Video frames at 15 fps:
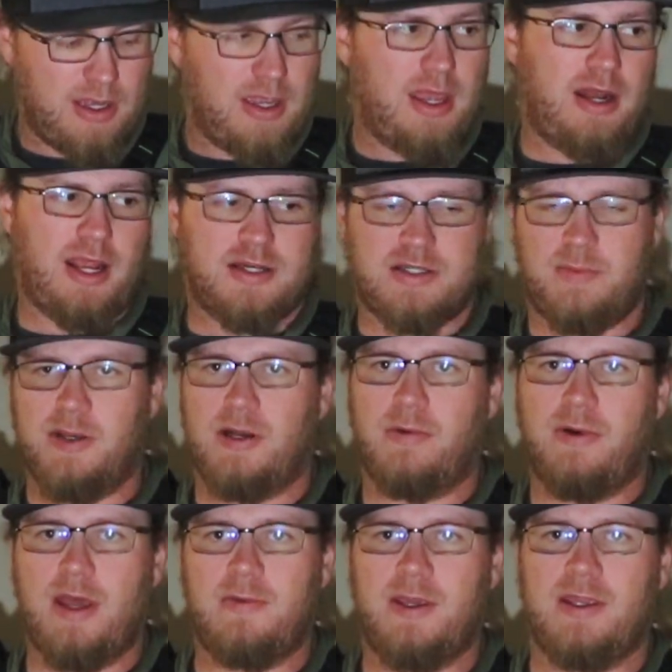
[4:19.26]
an extra bit of
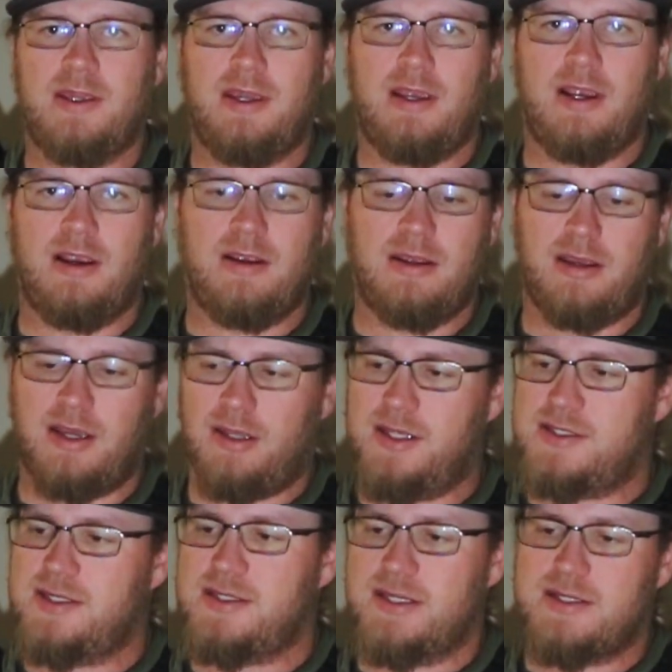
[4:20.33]
webbing here.
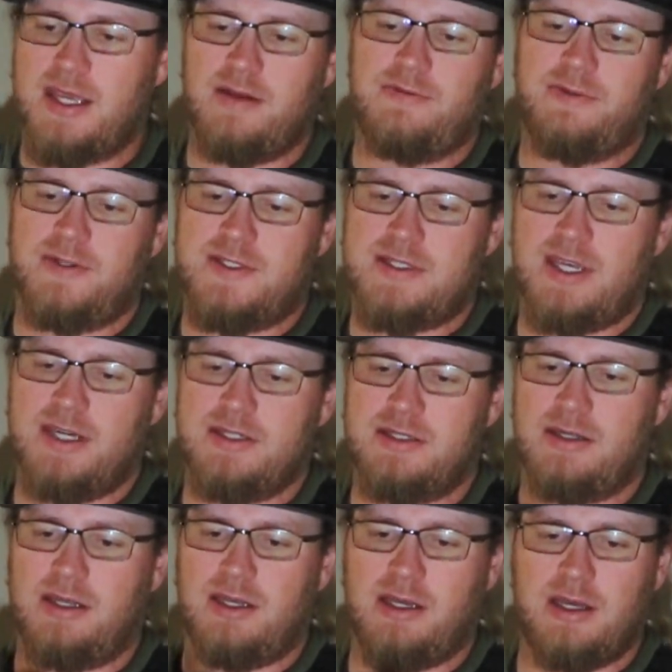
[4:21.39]
This is a 10-foot
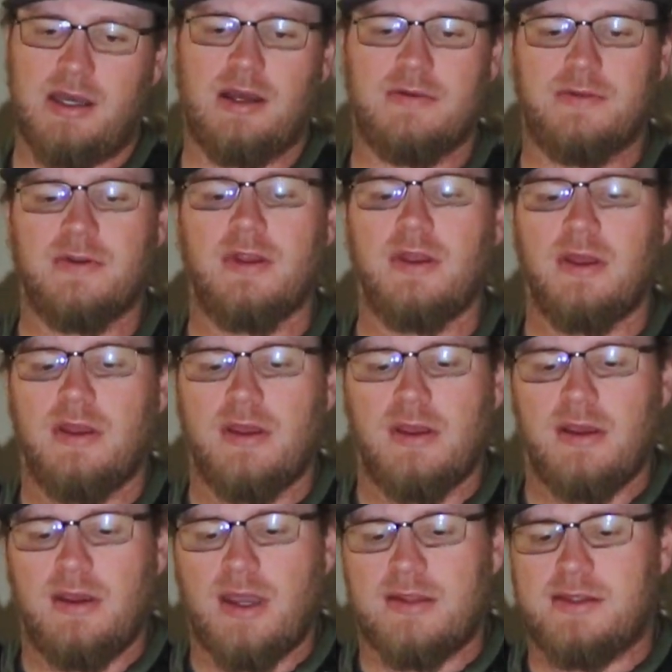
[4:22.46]
section of,
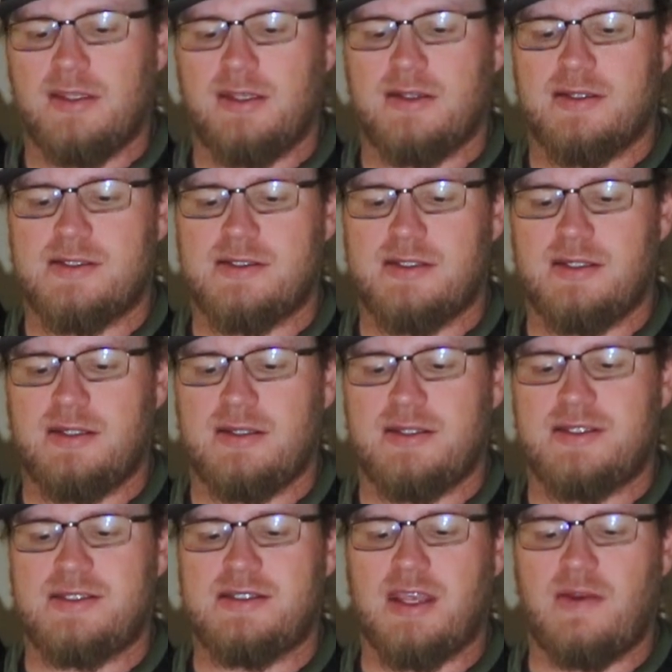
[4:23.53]
I think this is
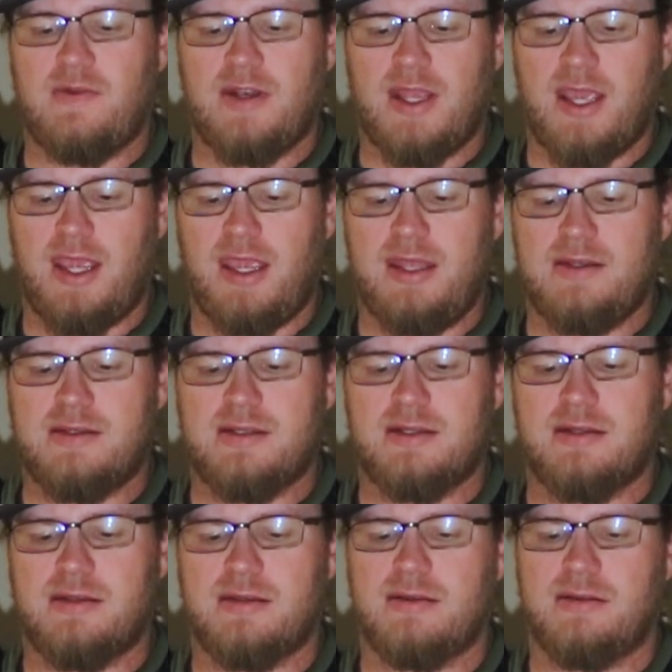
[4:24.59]
7/8
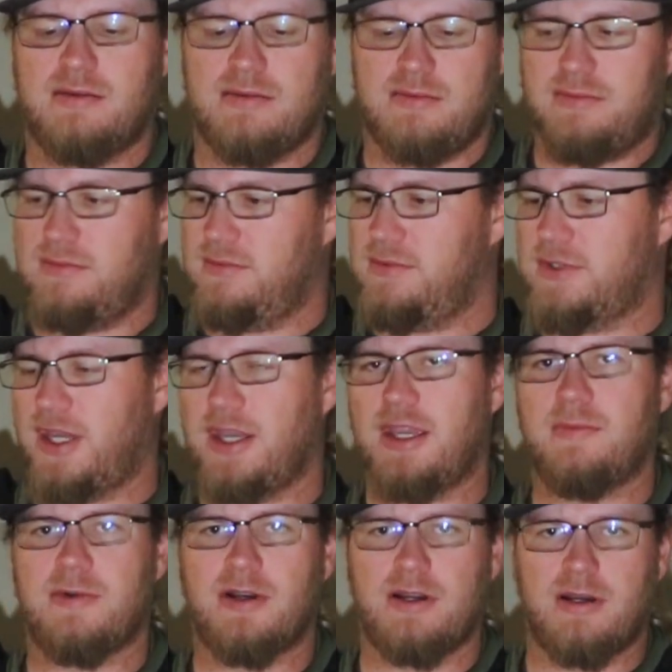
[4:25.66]

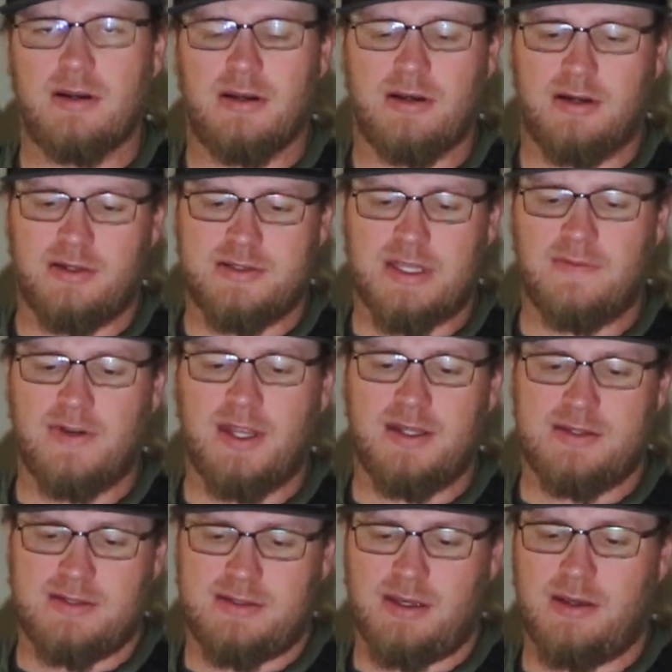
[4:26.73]
diameter or
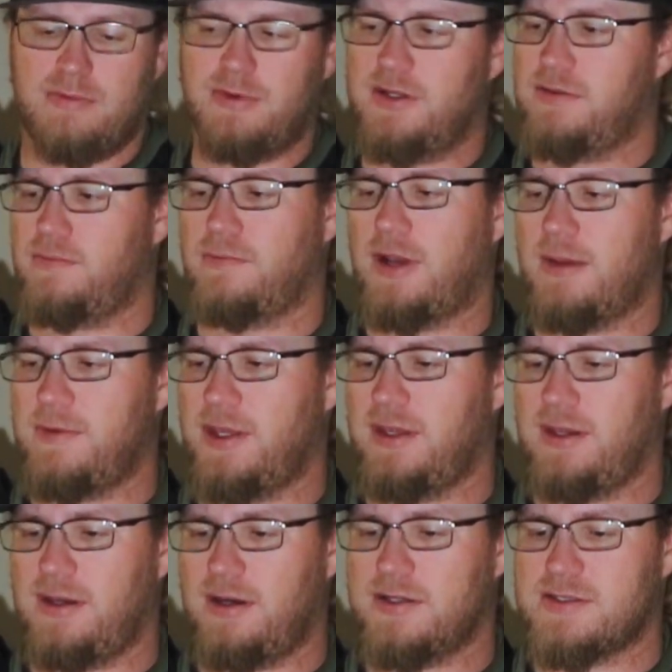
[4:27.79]
7/8 width webbing
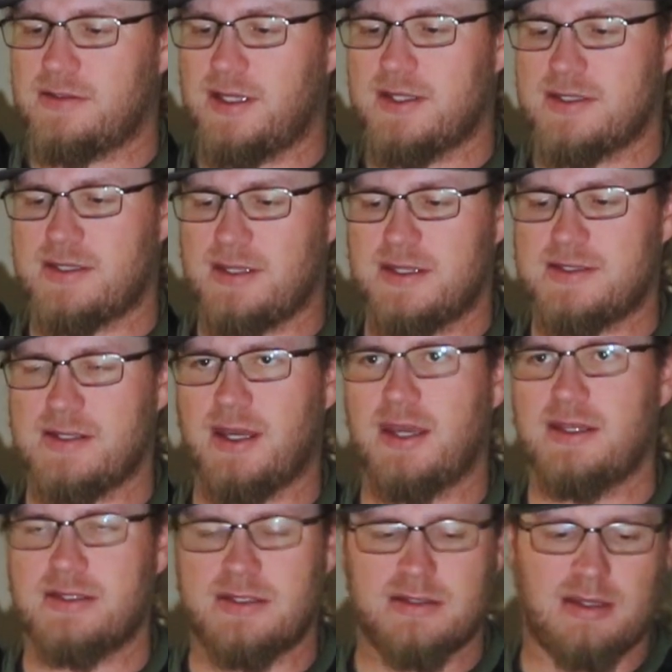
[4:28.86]
here, so that's
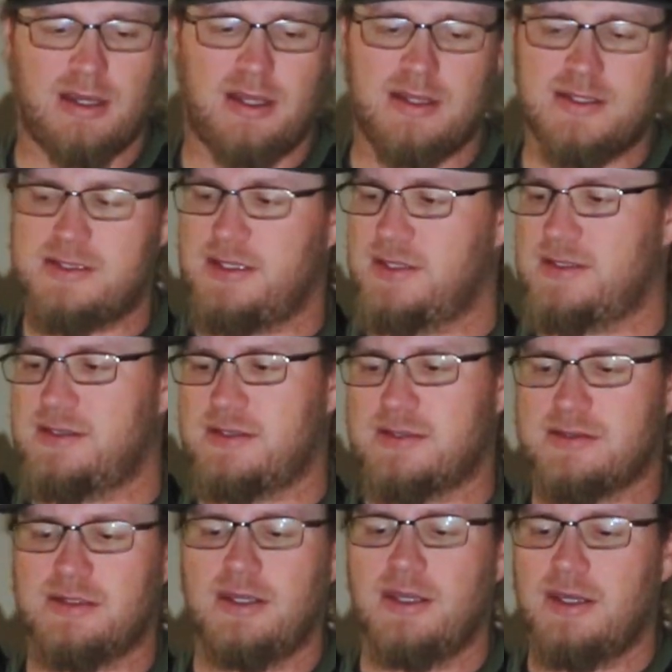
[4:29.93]
nice. That's
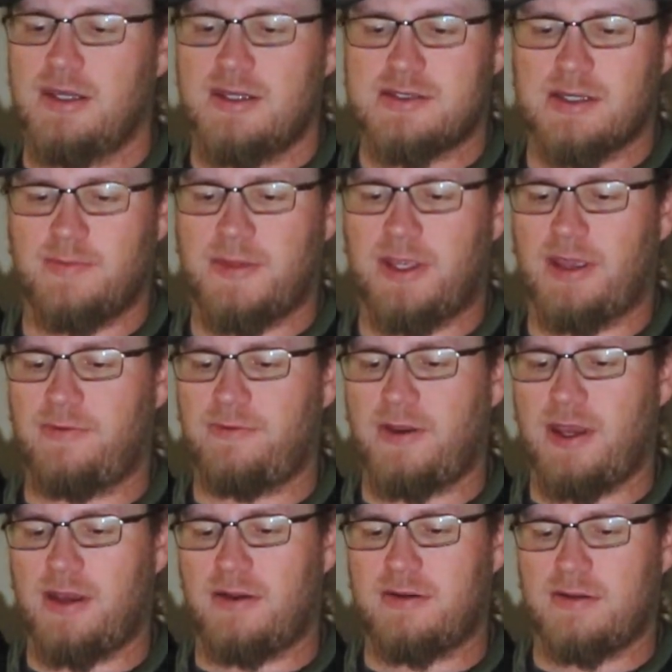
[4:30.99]
just something I
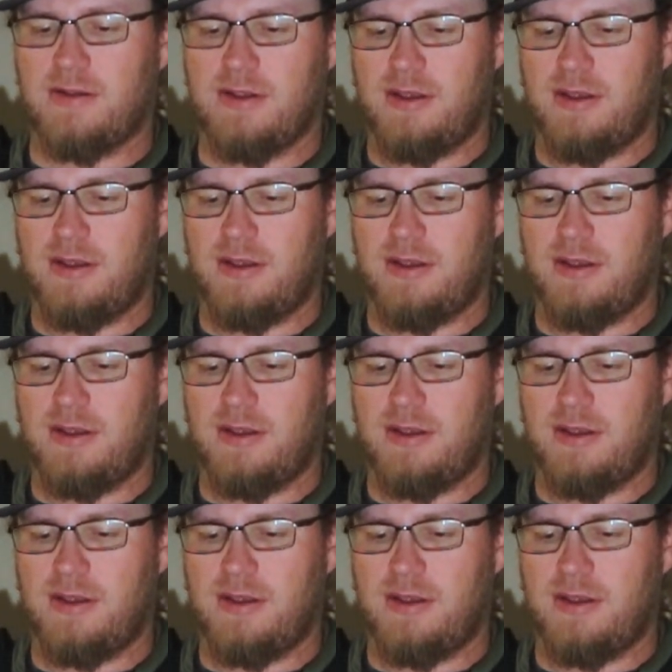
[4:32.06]
found